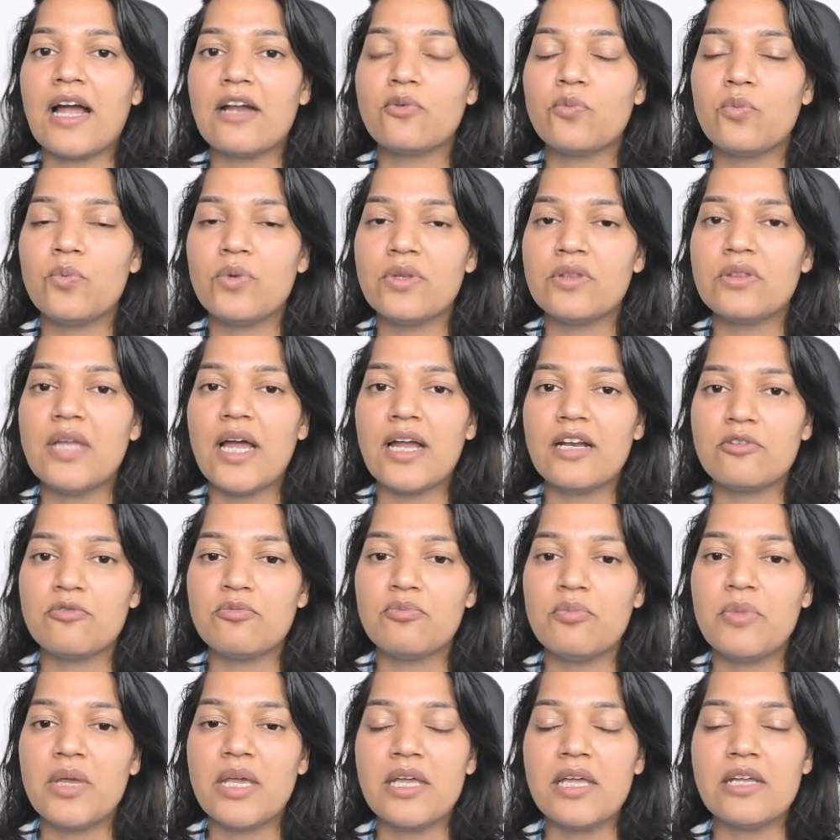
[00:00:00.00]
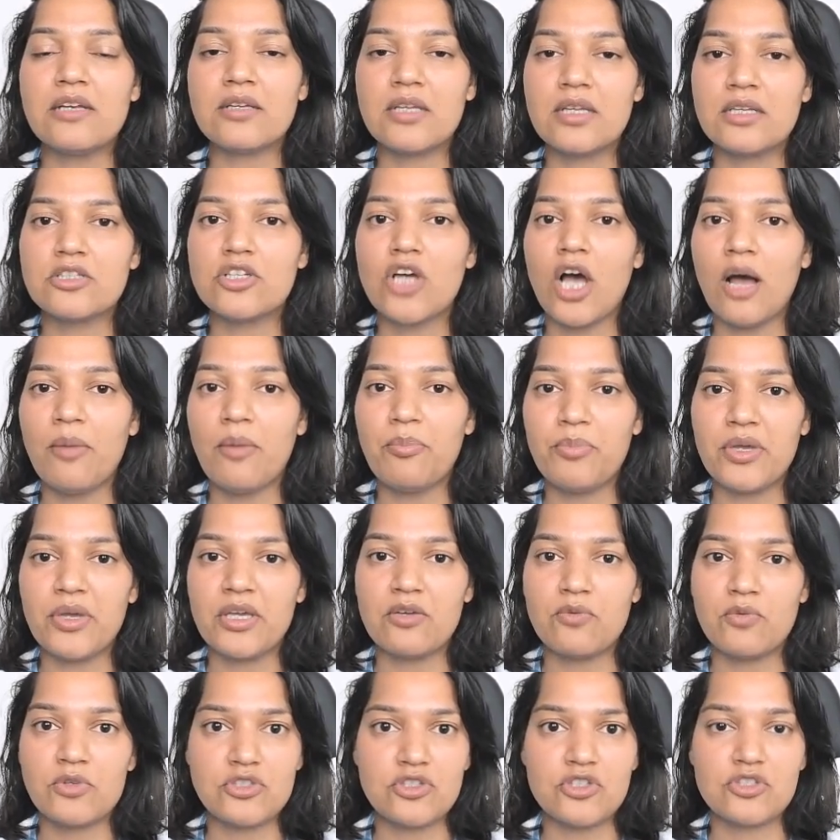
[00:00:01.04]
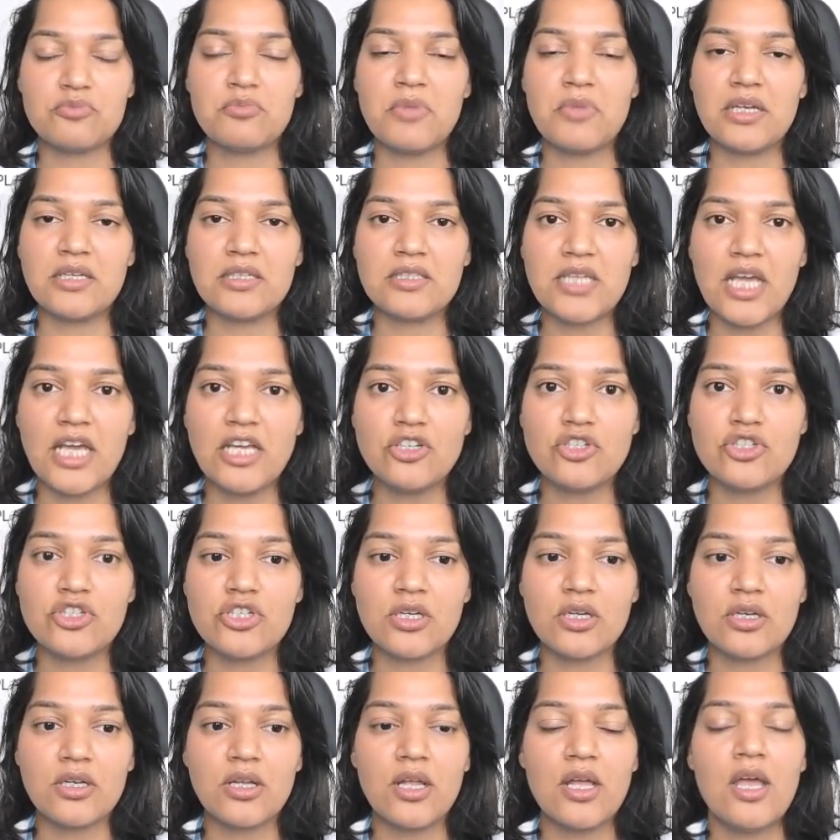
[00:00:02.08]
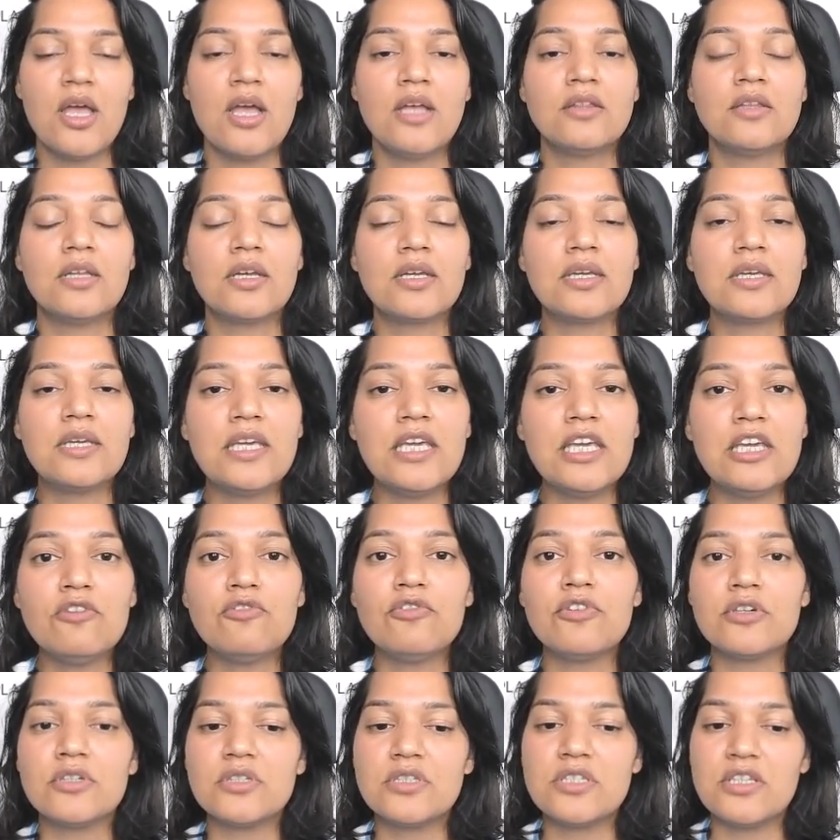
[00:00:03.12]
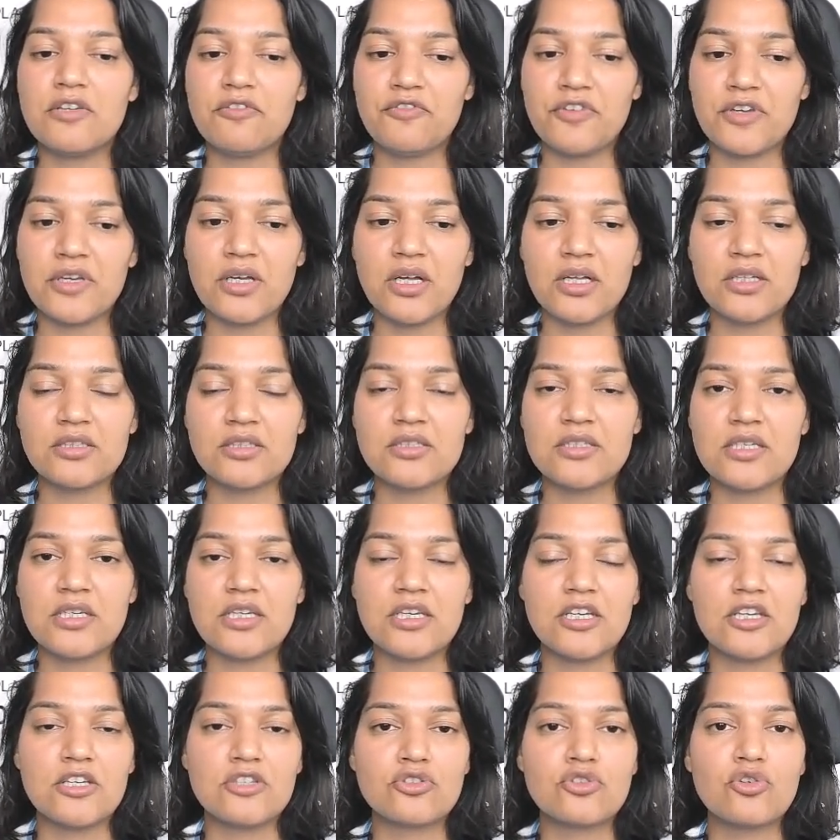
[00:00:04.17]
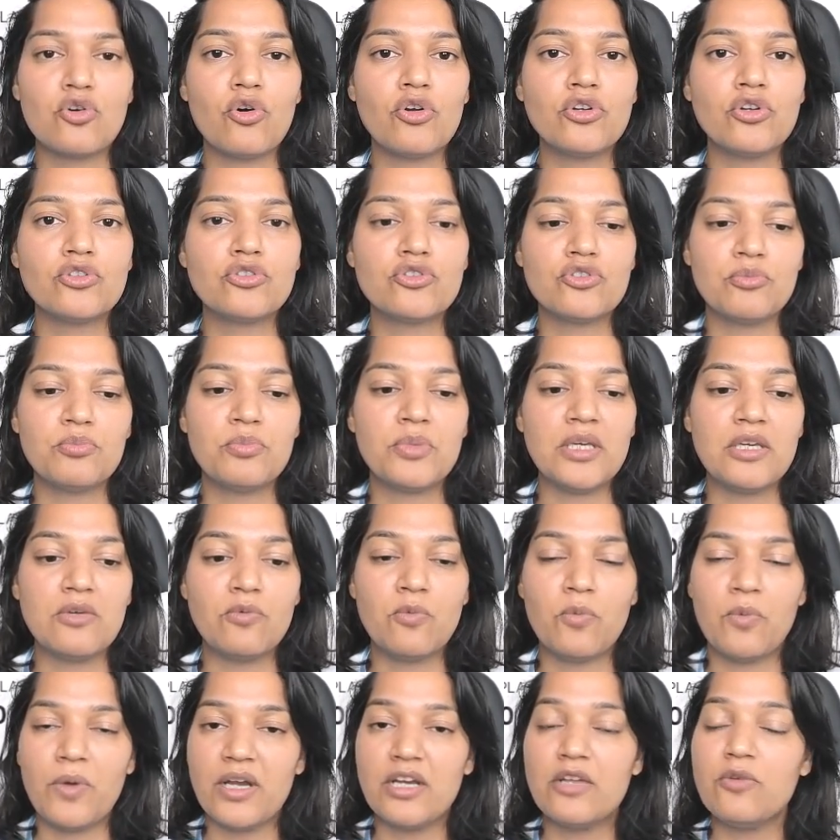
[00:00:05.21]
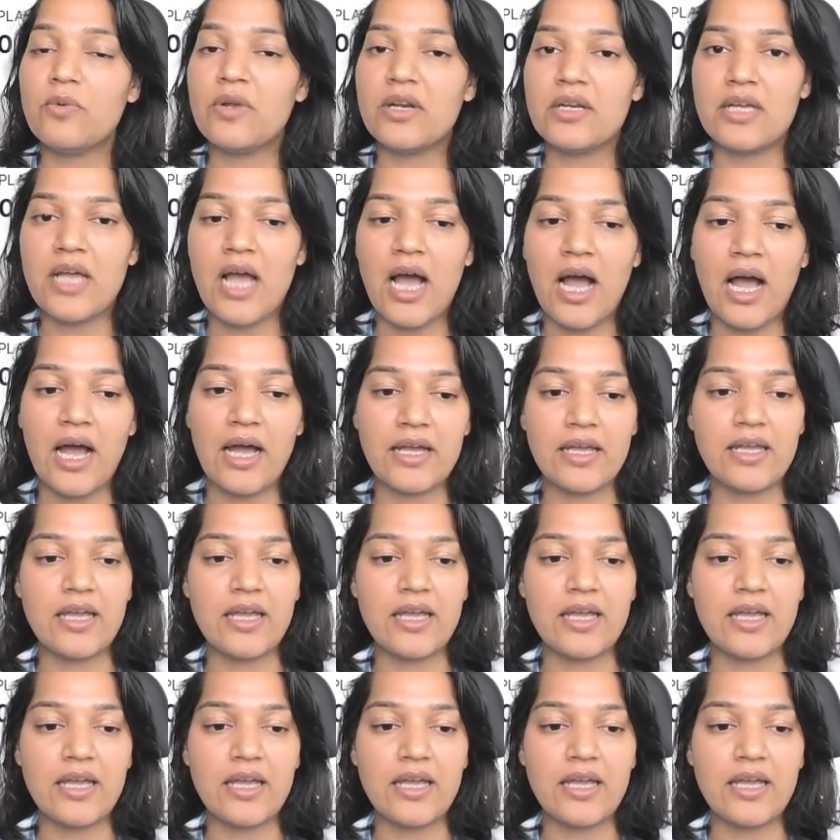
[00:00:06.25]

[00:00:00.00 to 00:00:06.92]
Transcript: with that main topic, which is meditation, the keyword difficulty is going to be very, very high.